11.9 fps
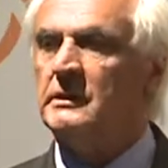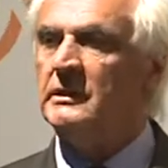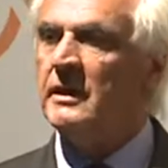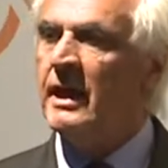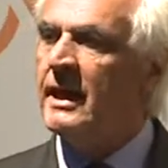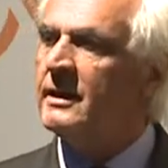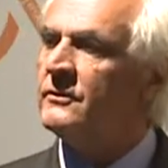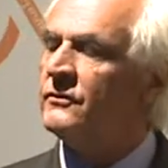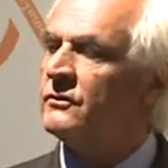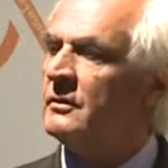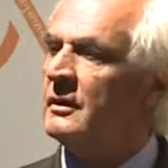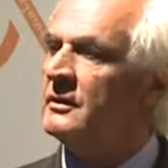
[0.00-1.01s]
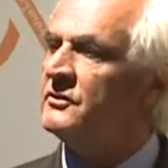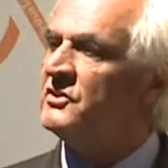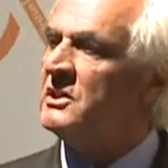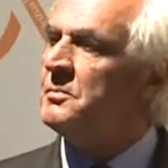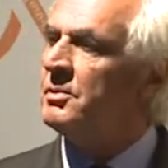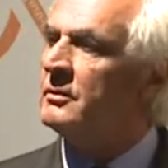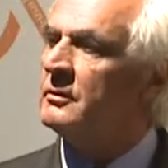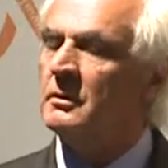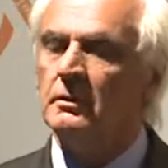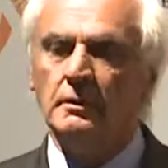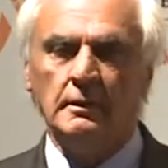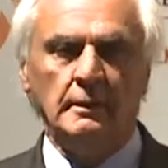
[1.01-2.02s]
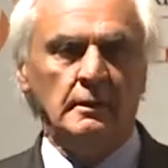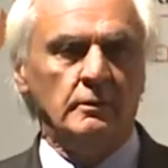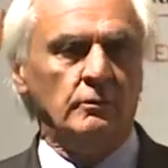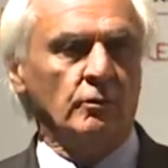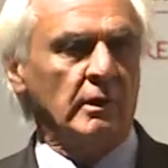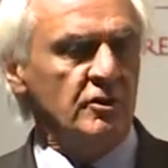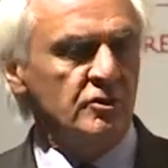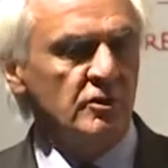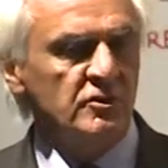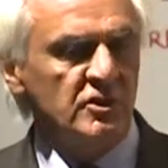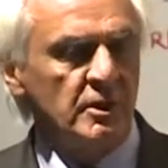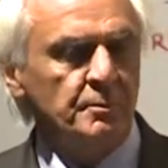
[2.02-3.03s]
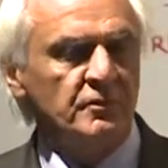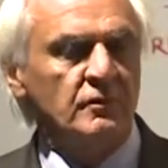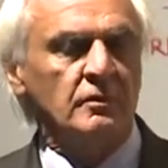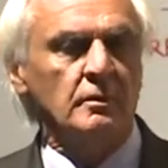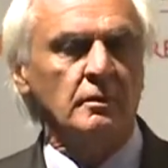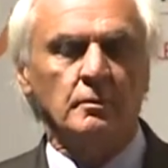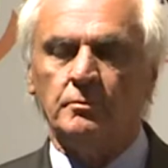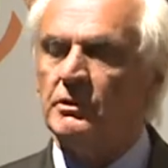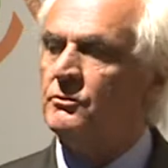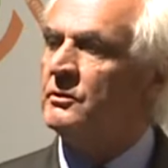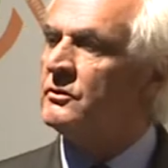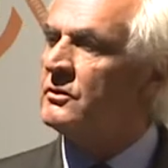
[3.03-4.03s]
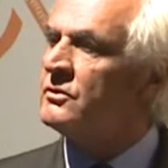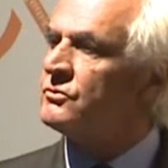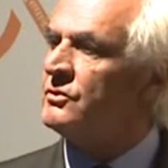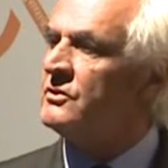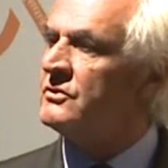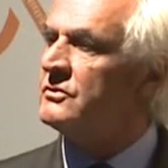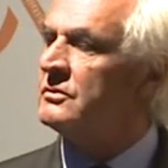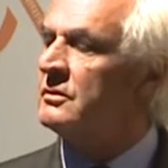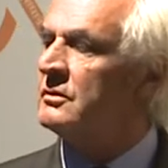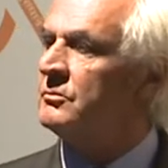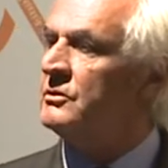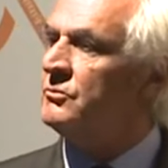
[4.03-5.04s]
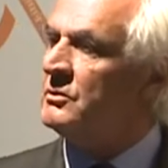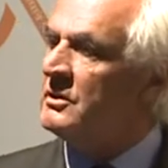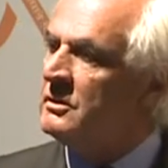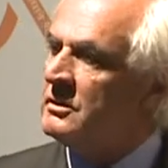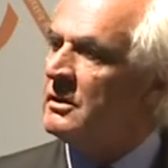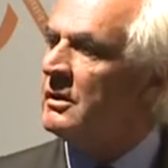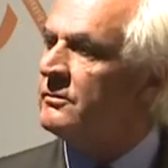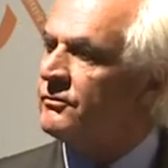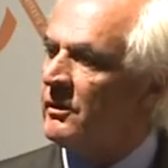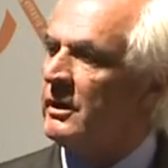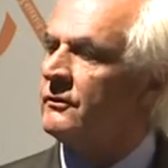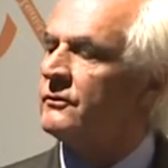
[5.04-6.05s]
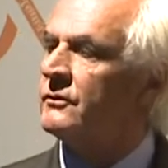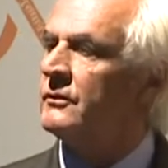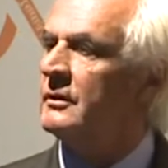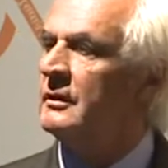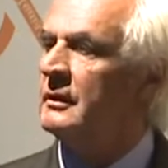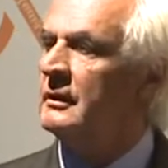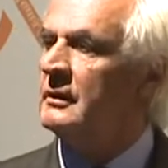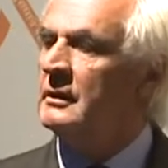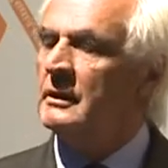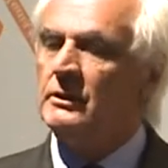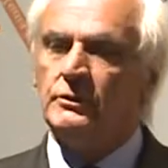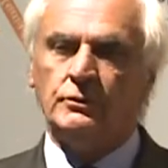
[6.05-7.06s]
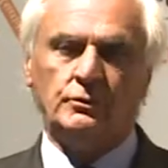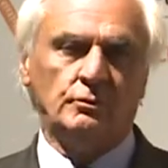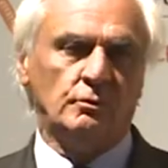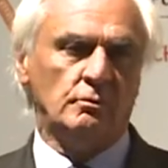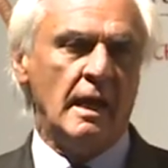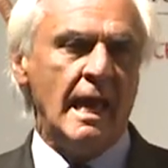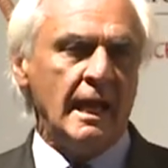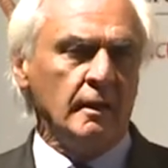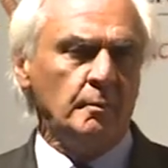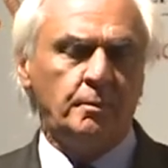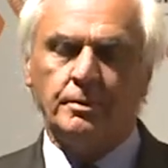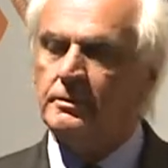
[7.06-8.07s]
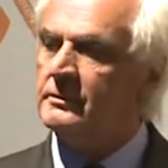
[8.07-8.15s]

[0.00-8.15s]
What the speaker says: enhance and deepen the relationships between countries, between India and France, to help